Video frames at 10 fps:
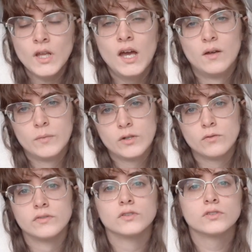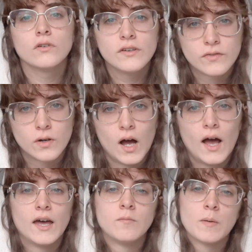And we'd all feel sorry for
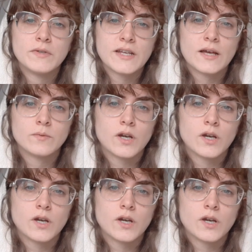her, and mum and dad